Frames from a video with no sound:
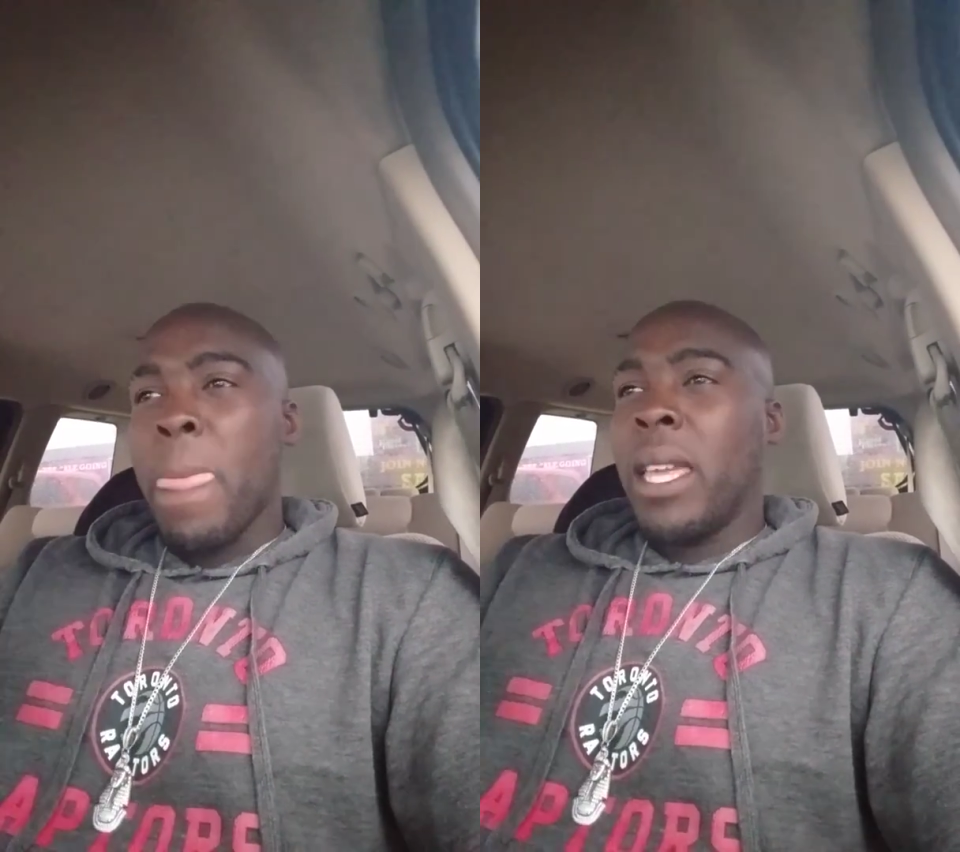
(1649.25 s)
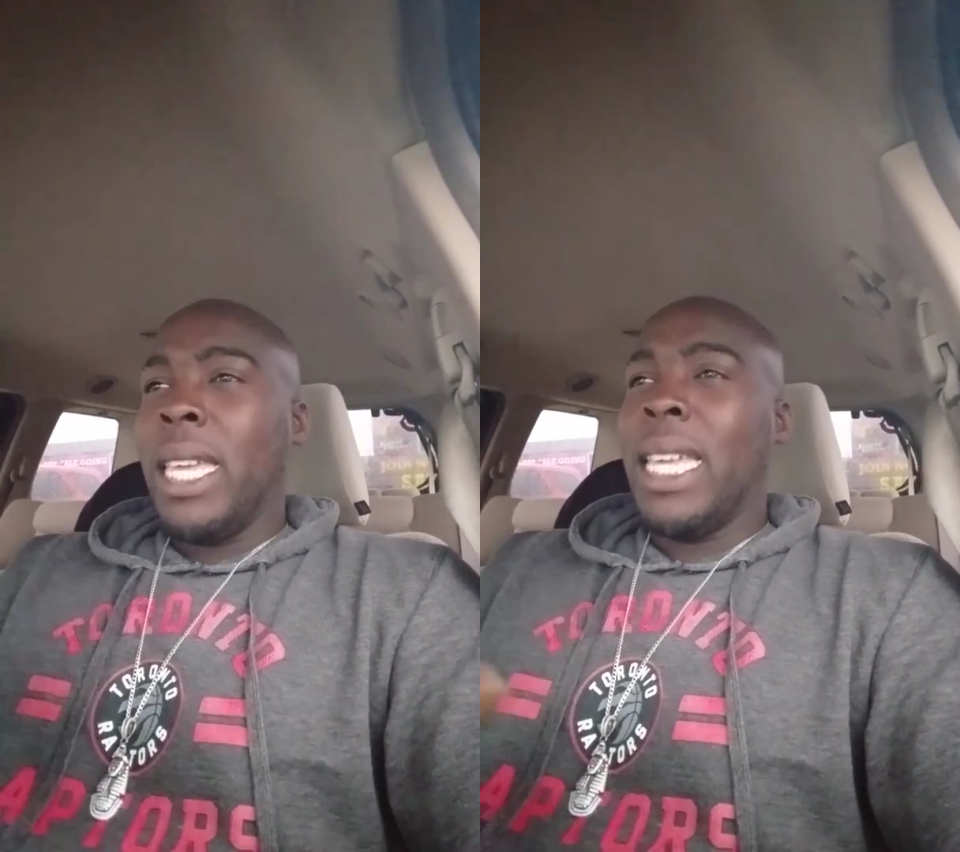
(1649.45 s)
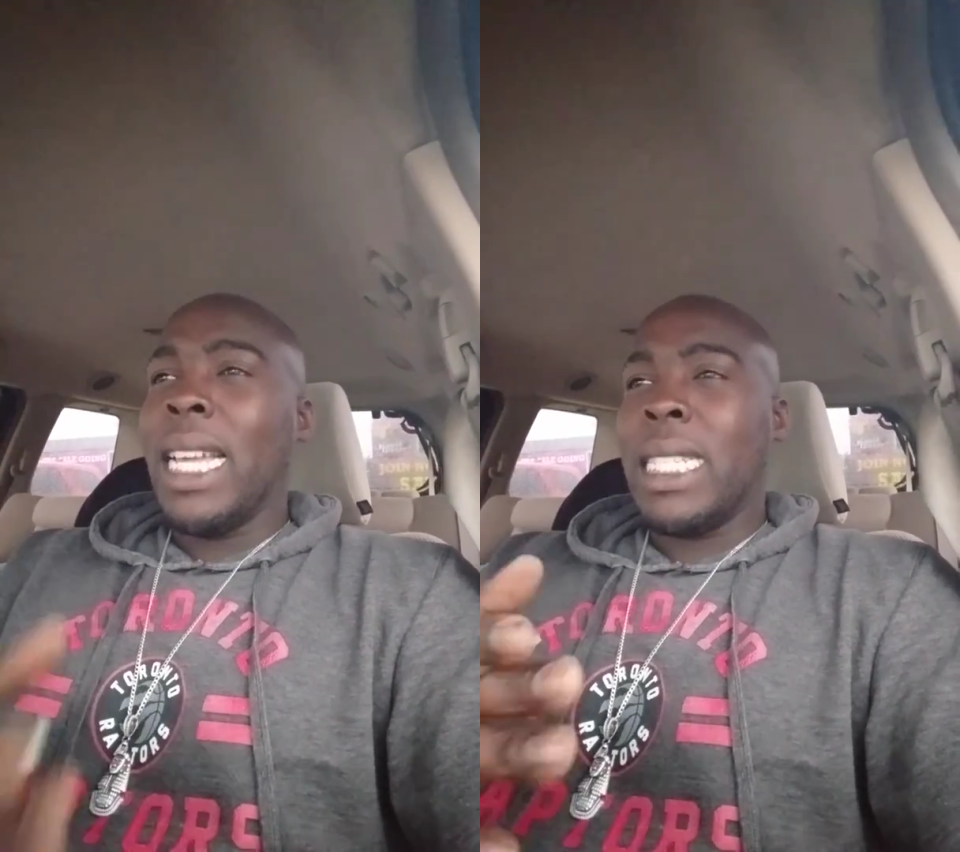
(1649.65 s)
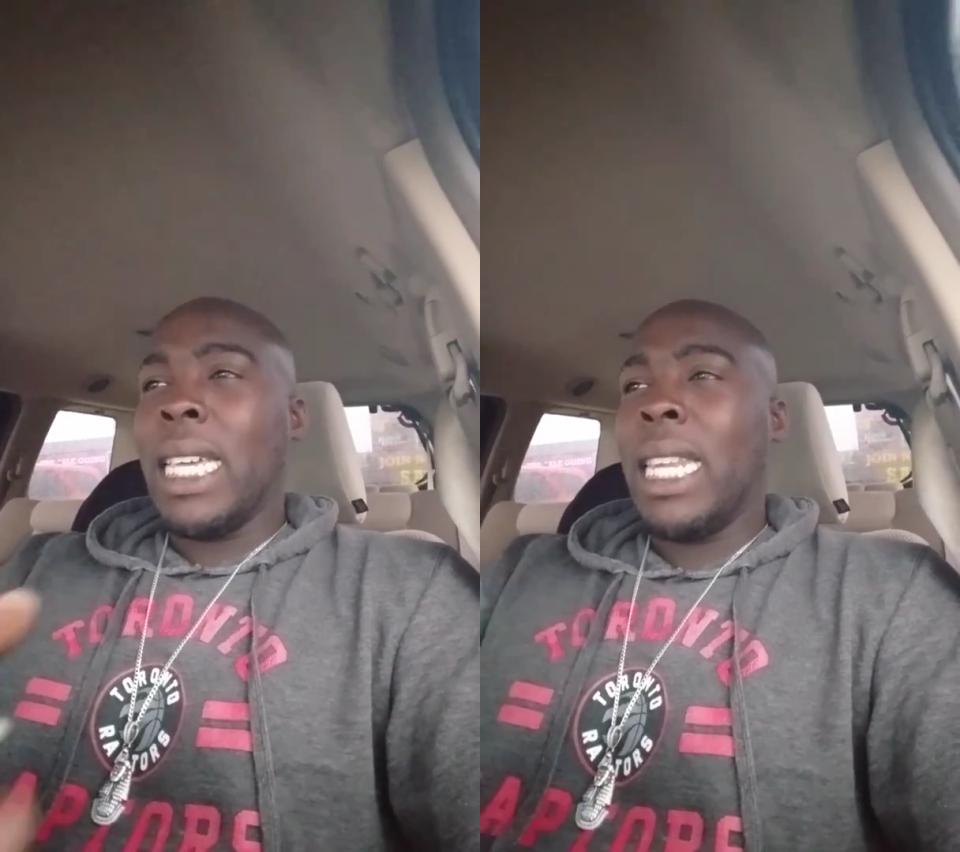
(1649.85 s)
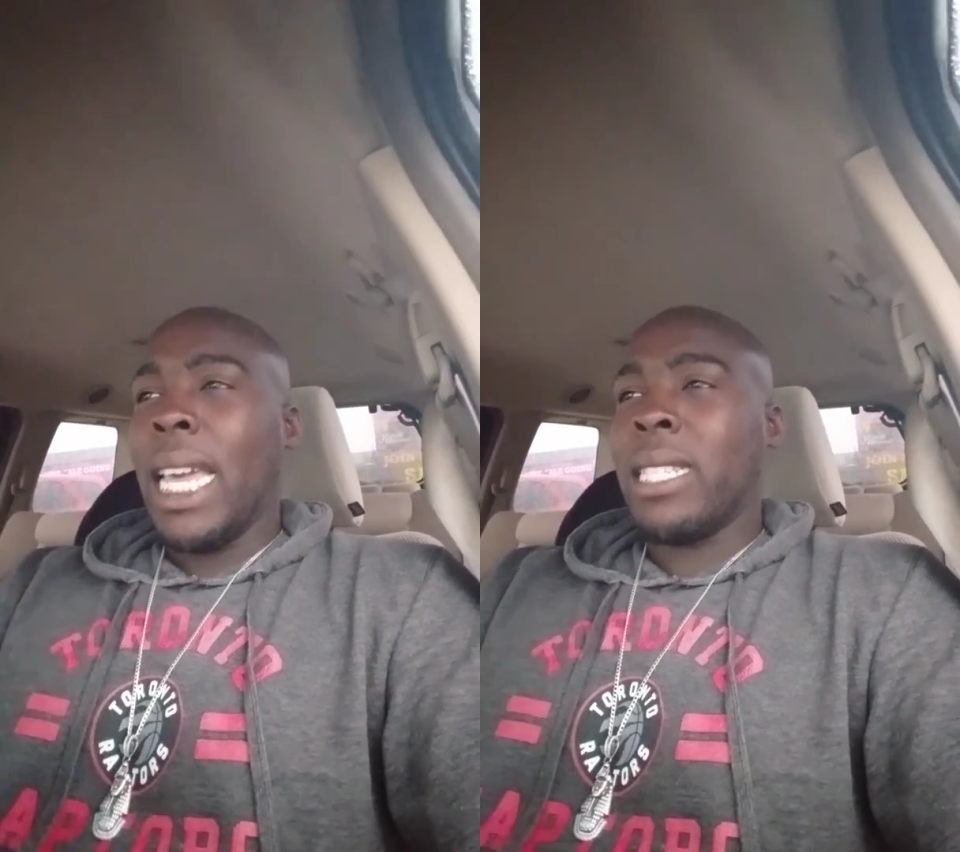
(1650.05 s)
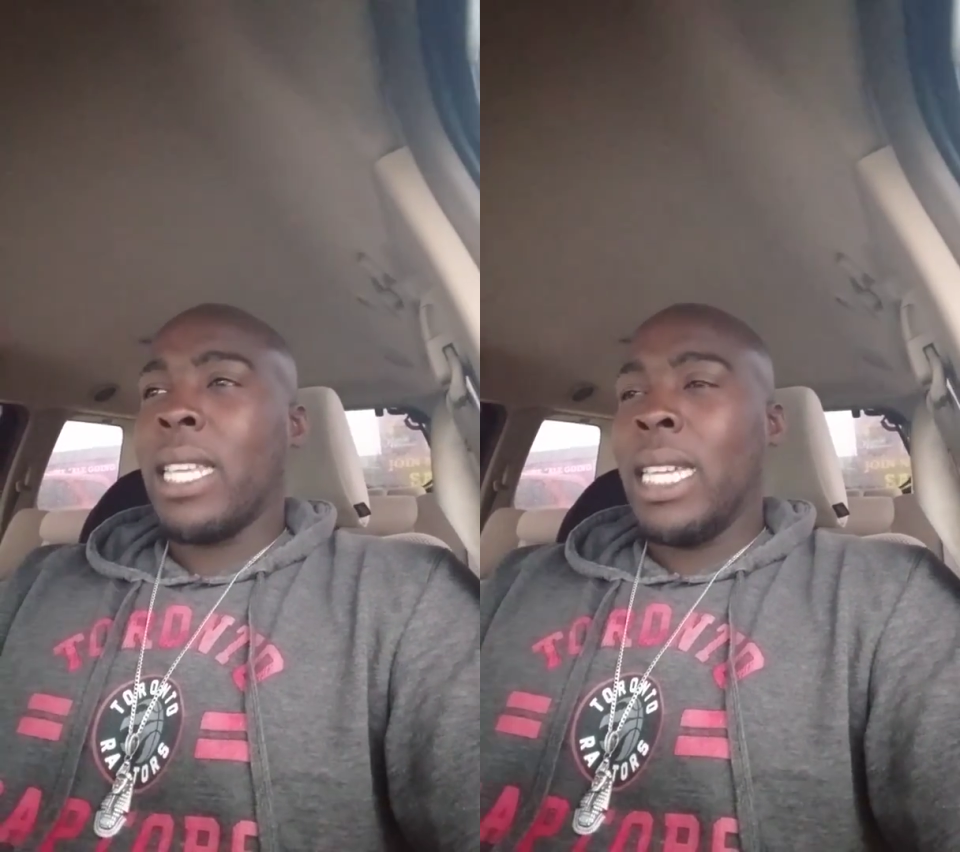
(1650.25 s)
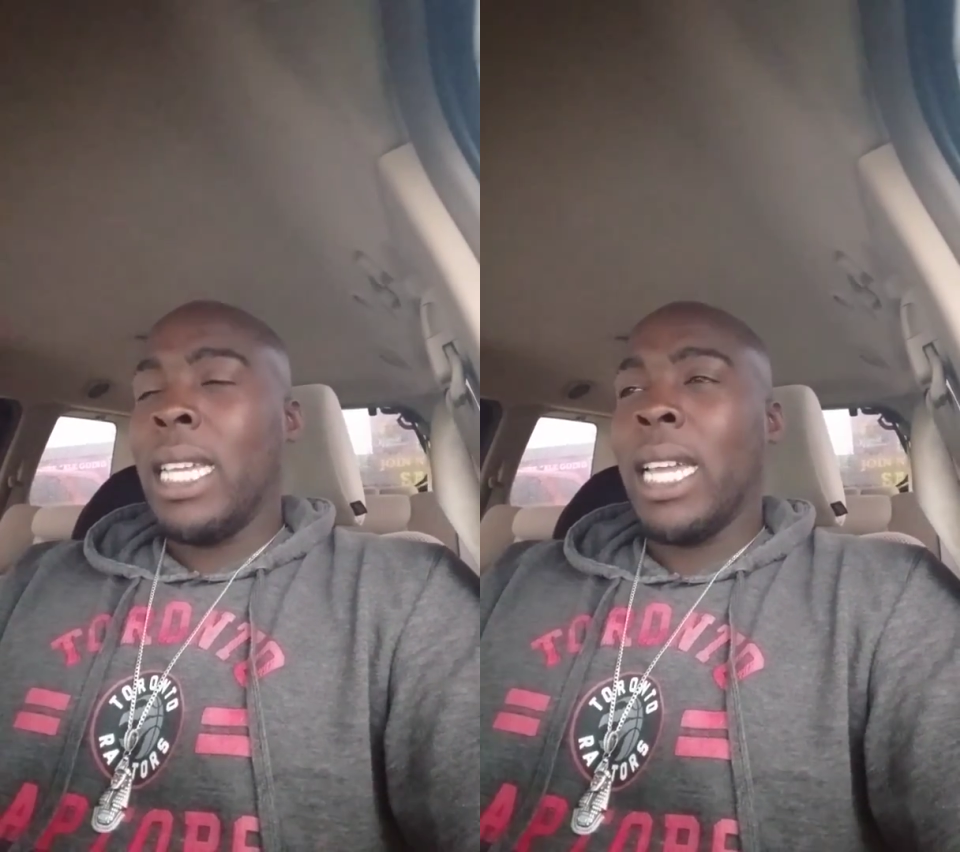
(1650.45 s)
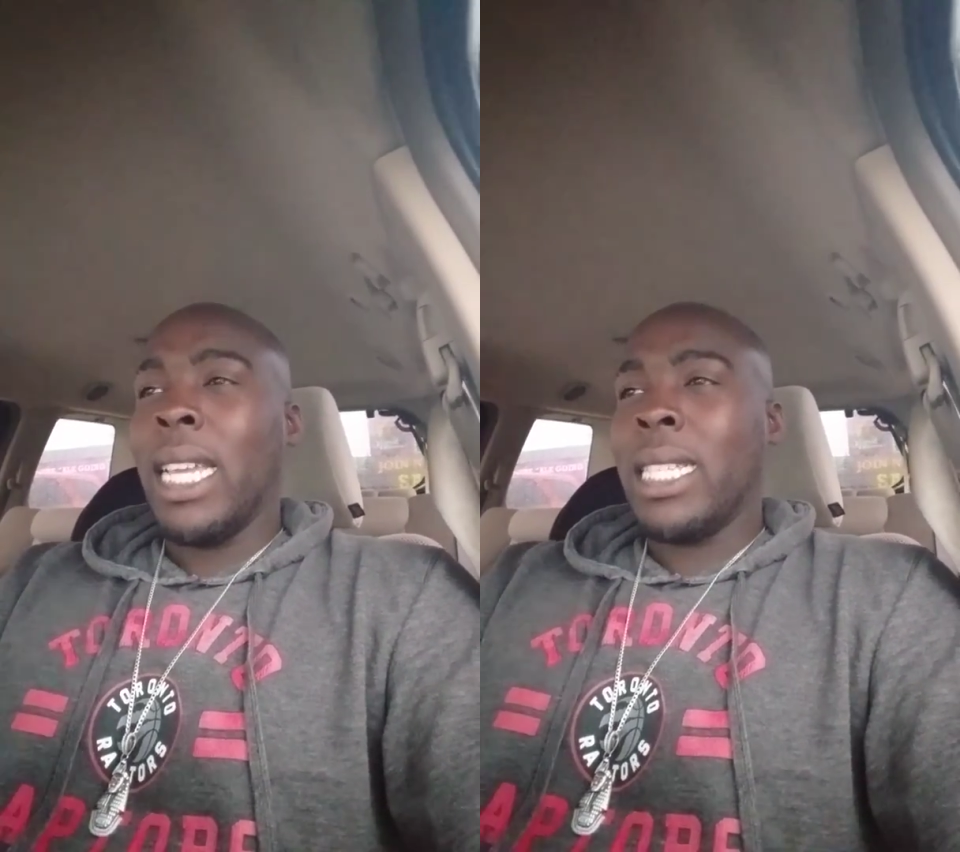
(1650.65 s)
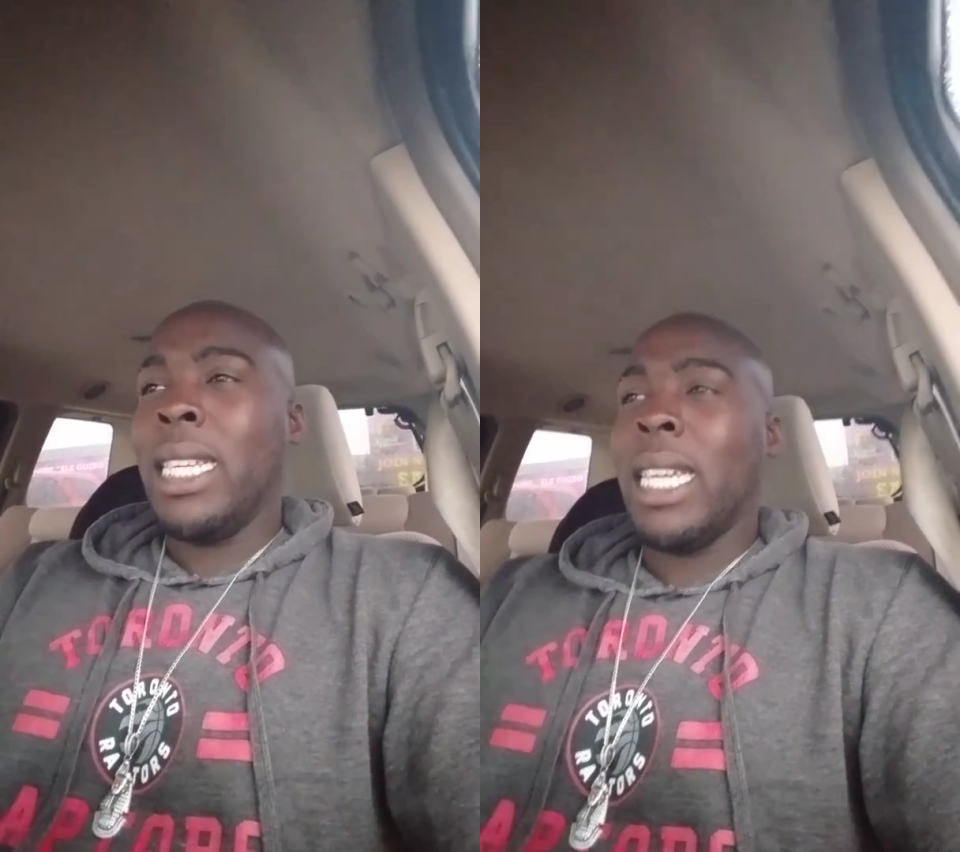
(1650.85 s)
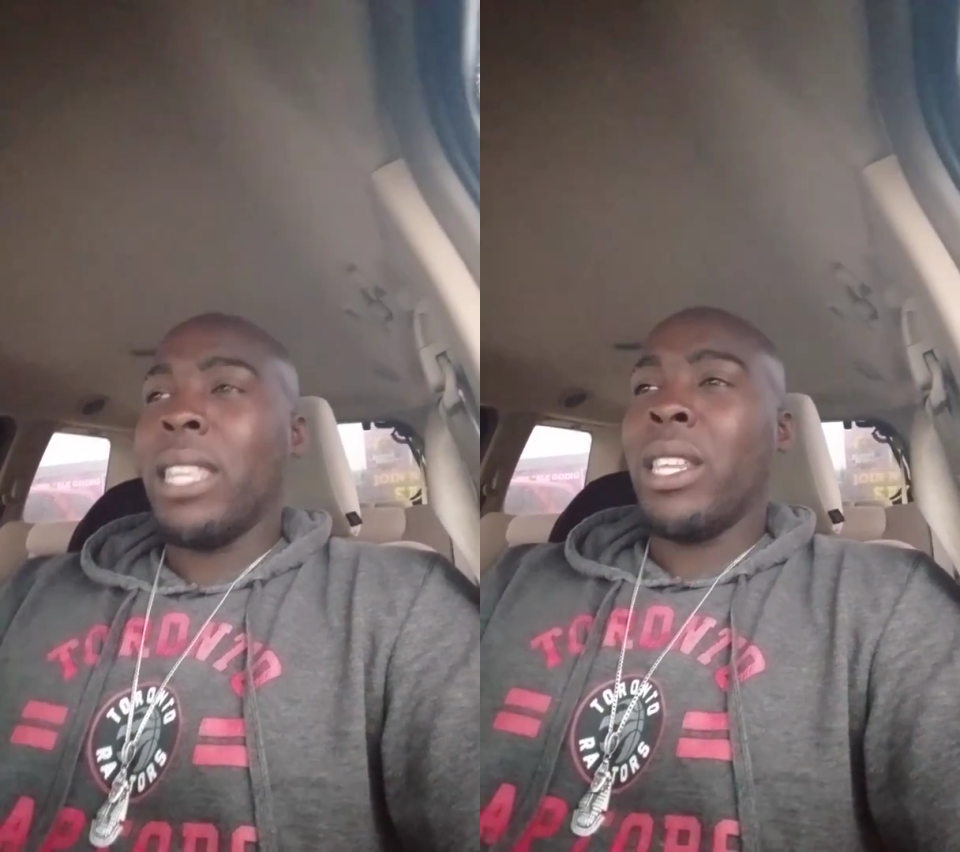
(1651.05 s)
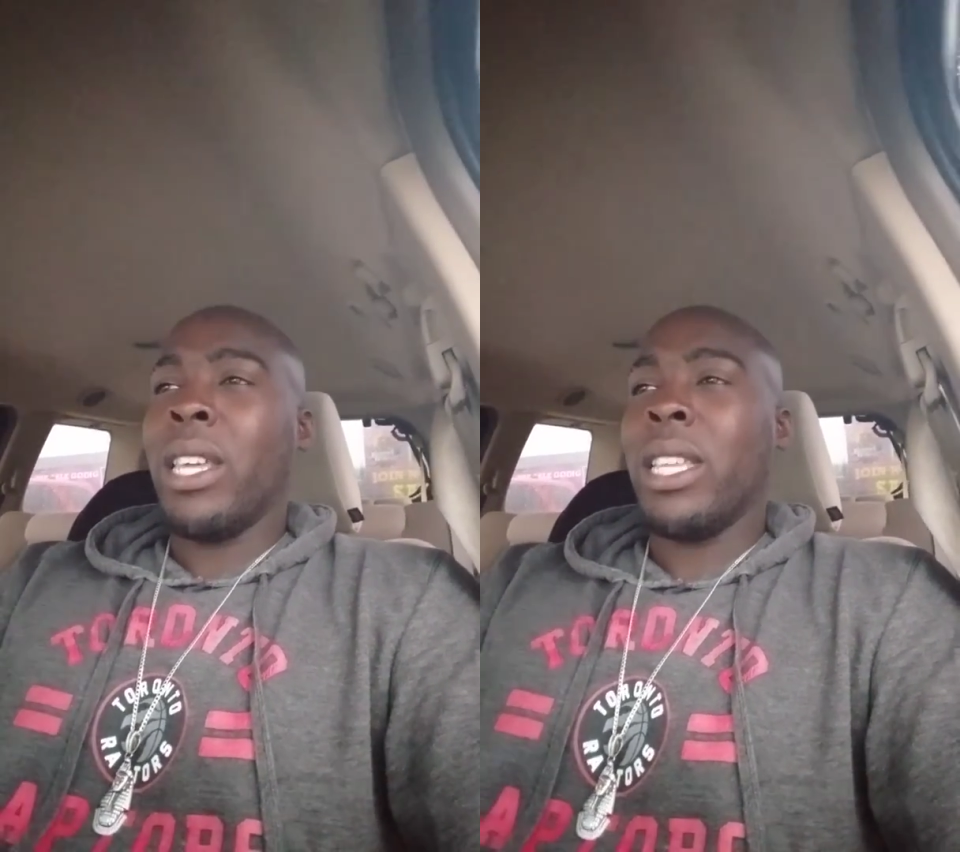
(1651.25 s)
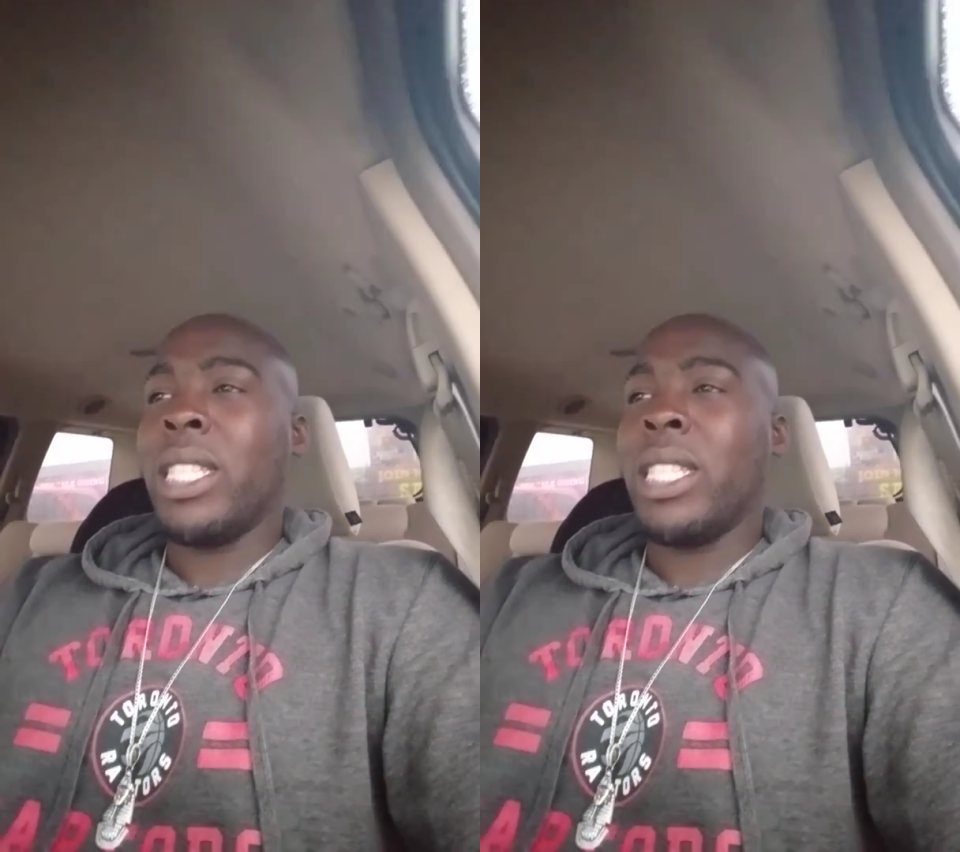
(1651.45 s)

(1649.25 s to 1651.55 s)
He gets another